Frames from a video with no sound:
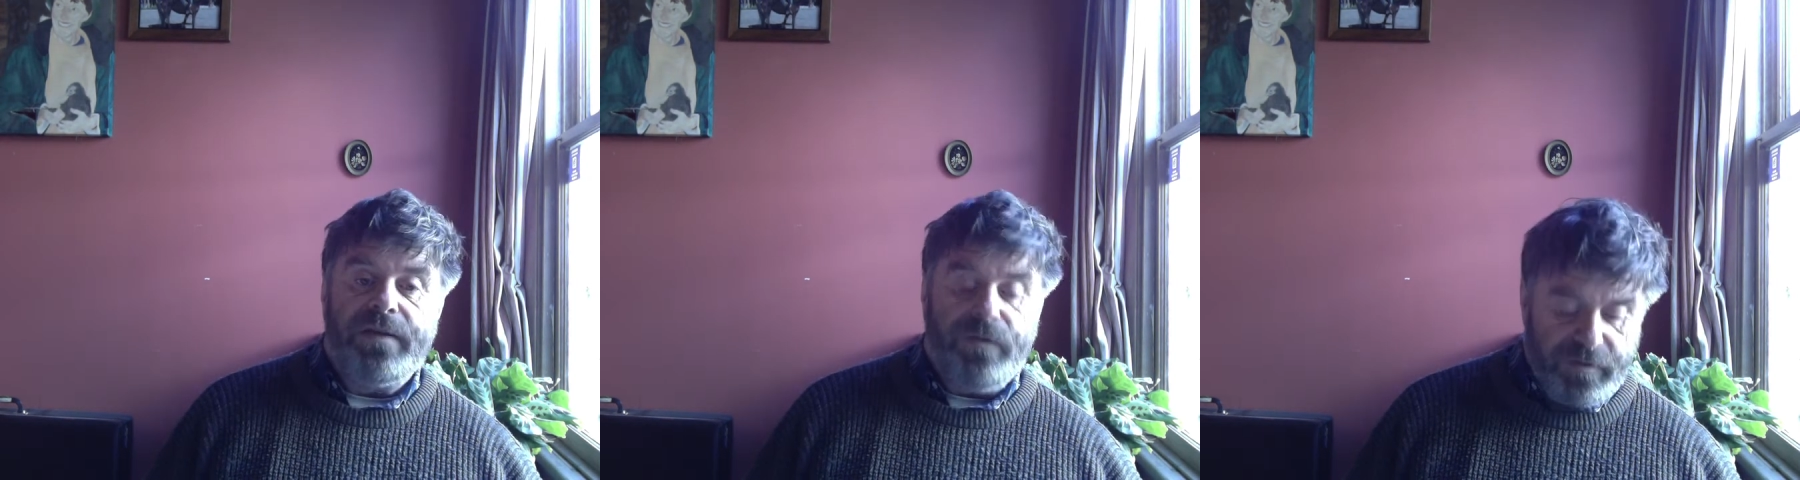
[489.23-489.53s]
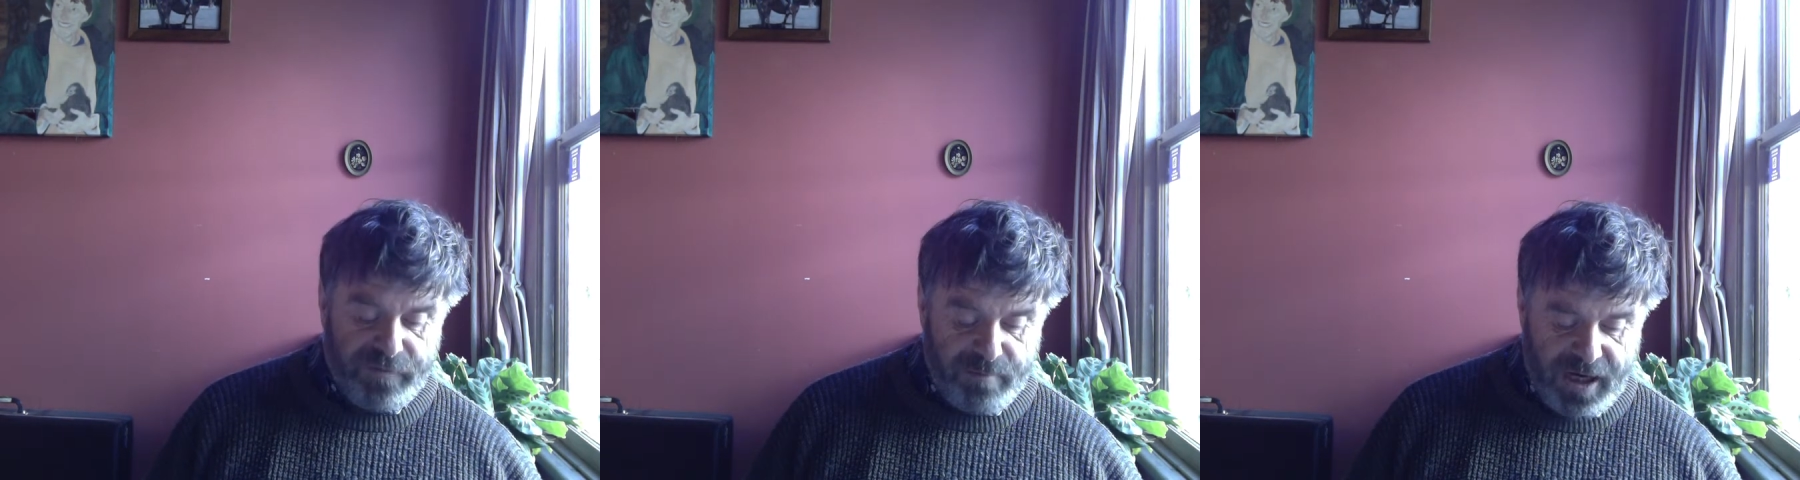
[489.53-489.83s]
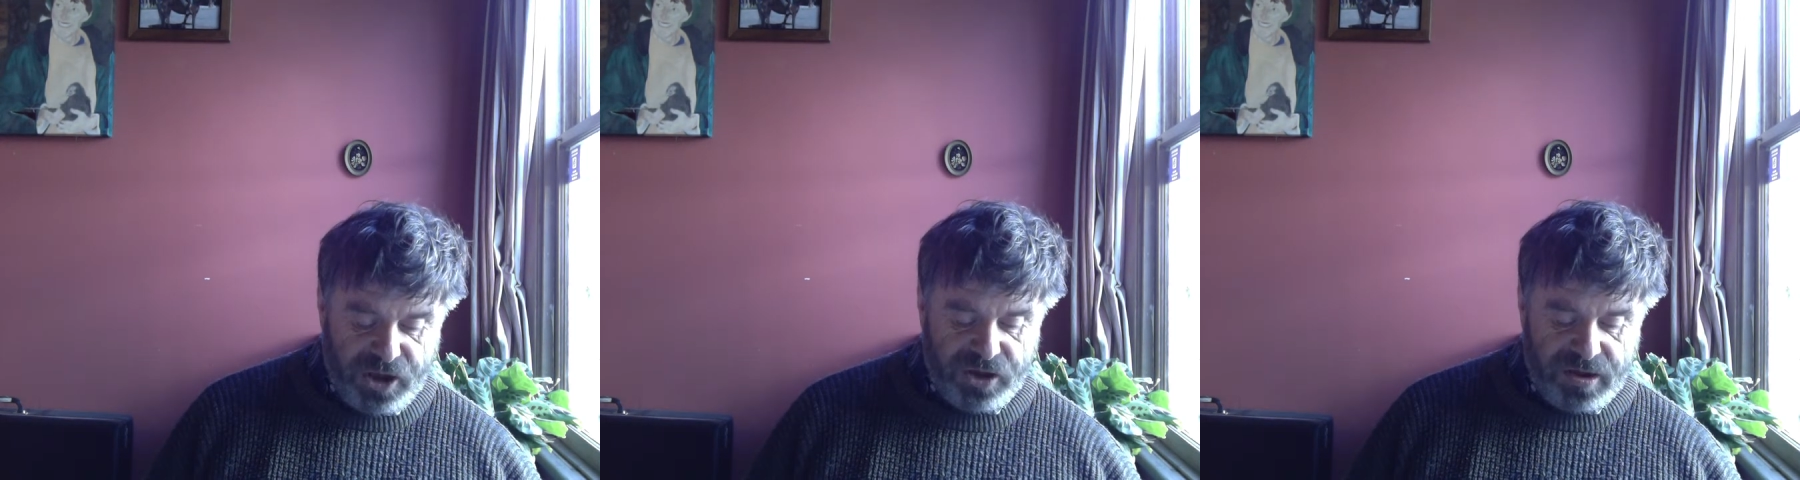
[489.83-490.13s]
for
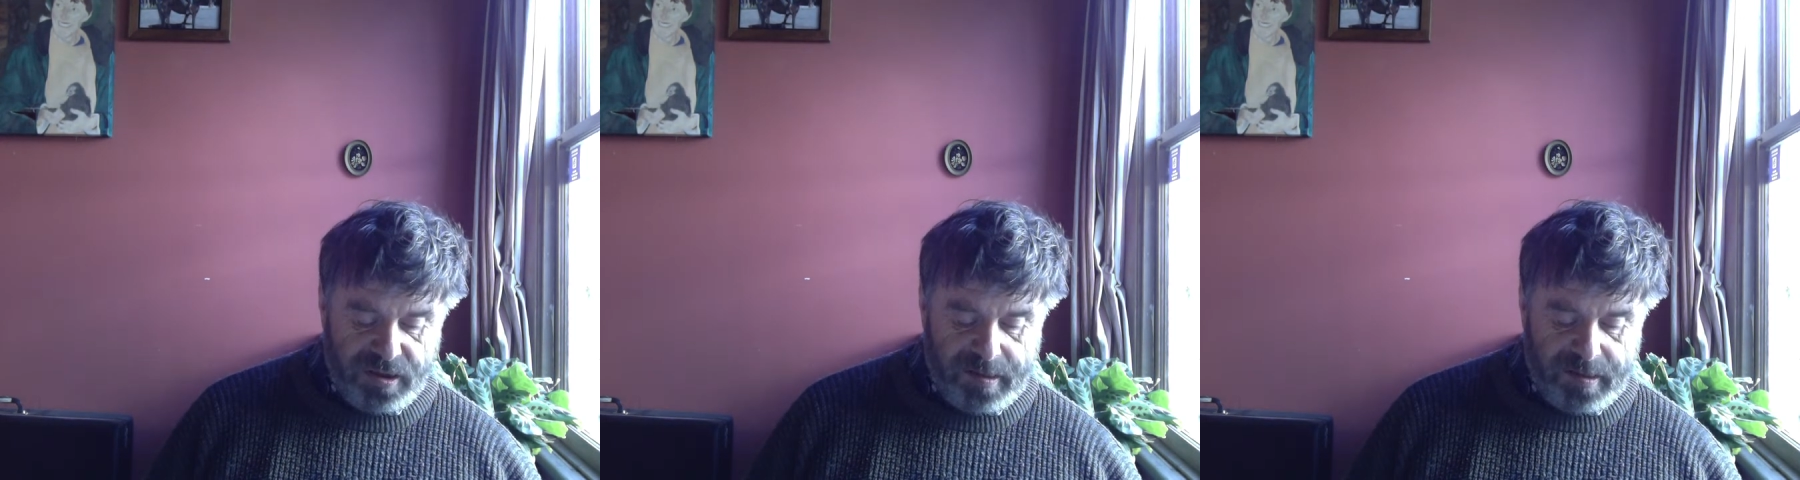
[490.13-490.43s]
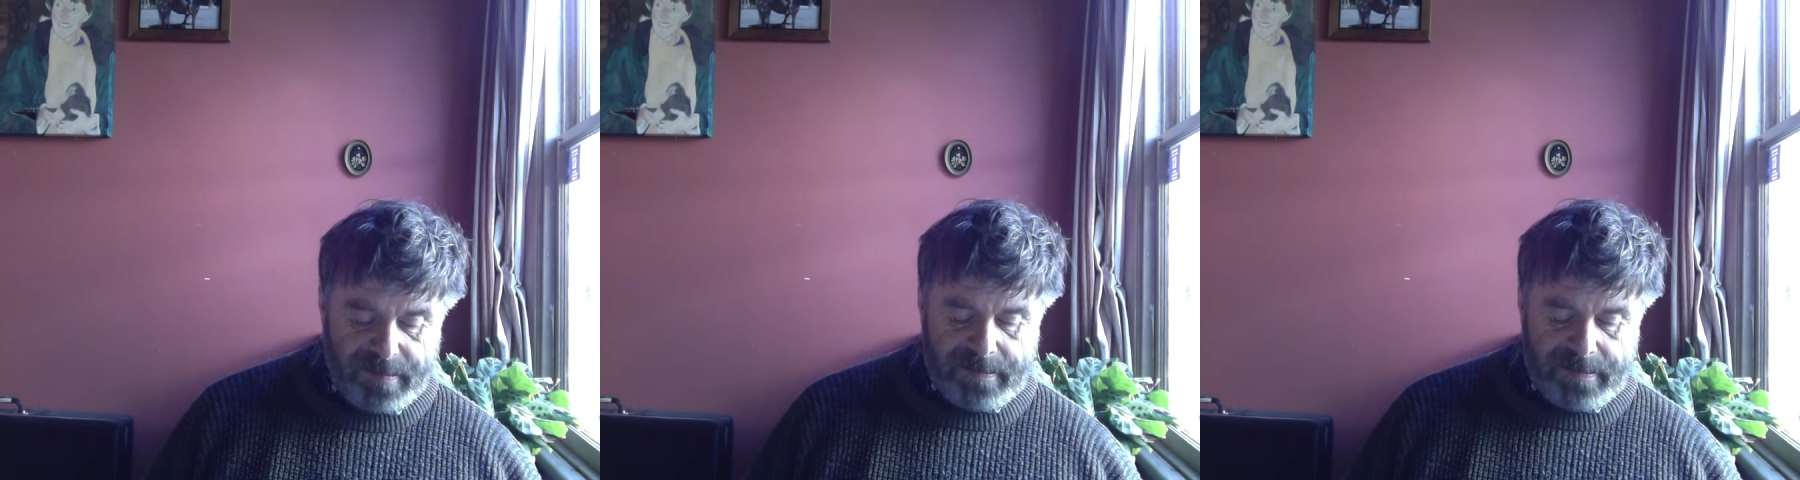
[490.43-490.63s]
information,